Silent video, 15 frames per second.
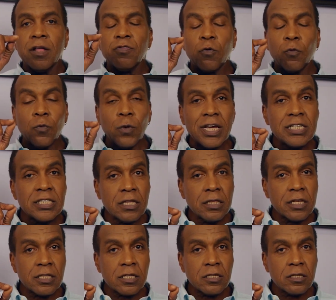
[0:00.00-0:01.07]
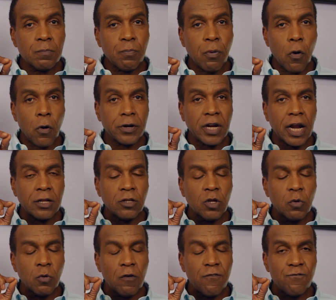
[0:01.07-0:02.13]
The reason this is important, and
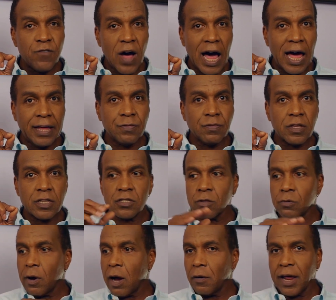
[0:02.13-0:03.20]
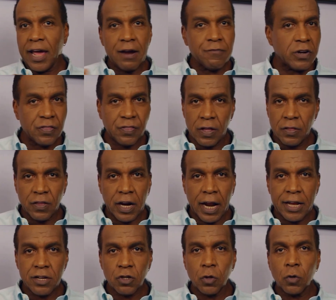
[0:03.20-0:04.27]
you will find this throughout everything that
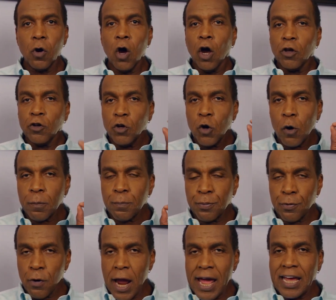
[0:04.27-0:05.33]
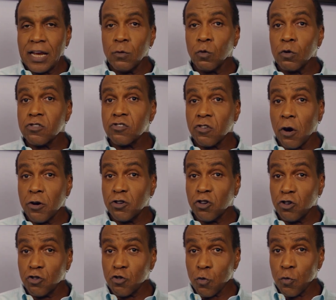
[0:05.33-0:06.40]
I do, your brain will start
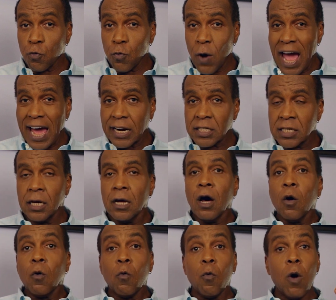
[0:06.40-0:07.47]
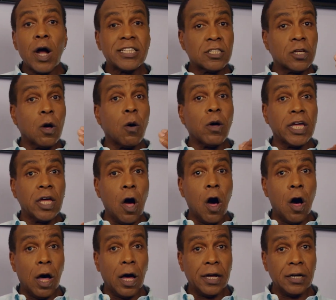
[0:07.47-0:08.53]
to direct what's going
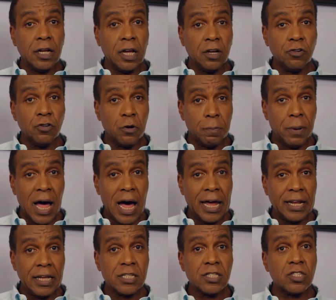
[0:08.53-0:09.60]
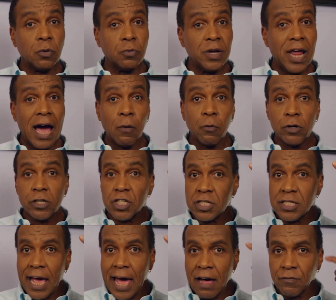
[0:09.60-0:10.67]
on in your body. So now we're
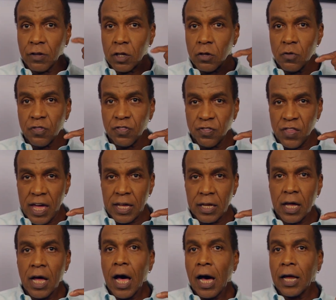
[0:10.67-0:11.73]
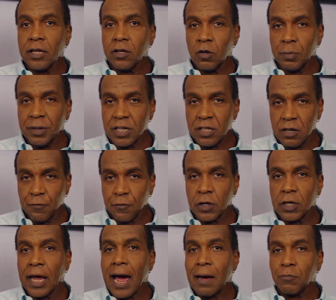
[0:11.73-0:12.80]
just having you think a little bit
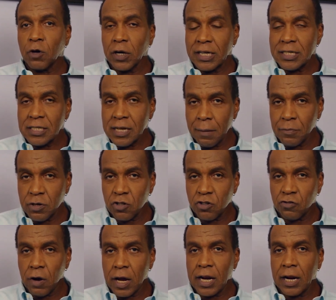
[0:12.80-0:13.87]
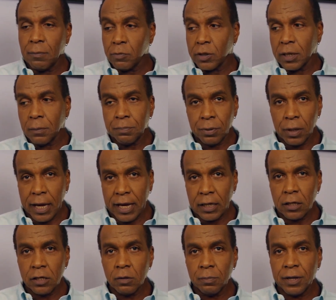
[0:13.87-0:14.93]
differently. I'm going to demonstrate it. I'm going to play a
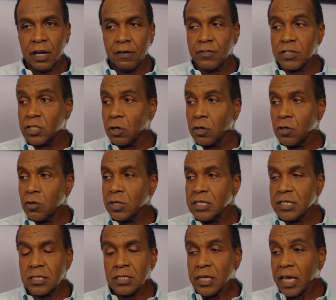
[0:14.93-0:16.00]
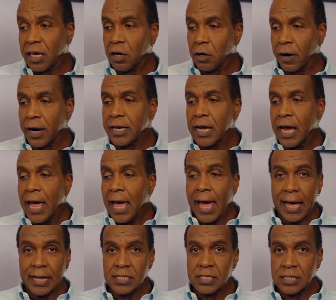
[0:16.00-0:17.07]
little bit of it so you can hear it
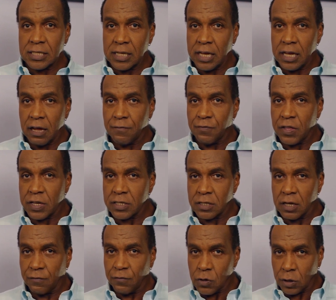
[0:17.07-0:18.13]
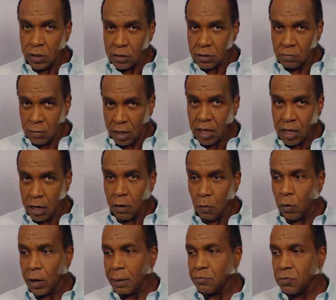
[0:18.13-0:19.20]
and see if you can hear
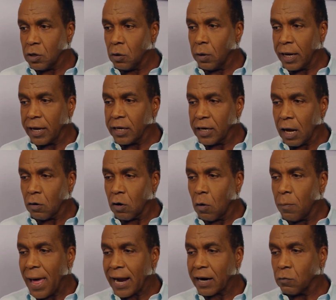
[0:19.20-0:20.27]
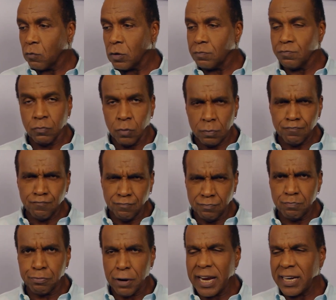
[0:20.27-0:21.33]
what I'm doing, and I'll go back and we'll
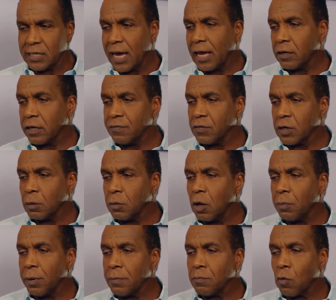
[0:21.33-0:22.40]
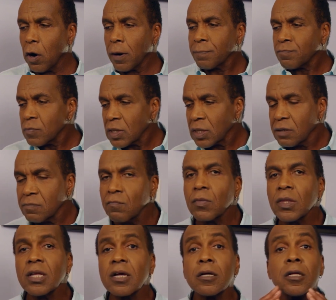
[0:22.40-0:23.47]
break it down even a little bit more.
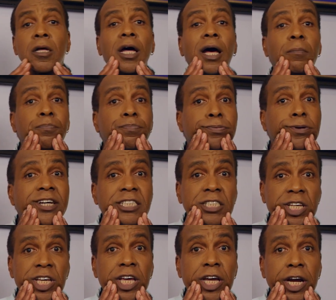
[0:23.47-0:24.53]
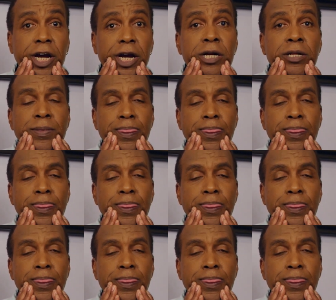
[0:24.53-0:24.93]
I'm placing here.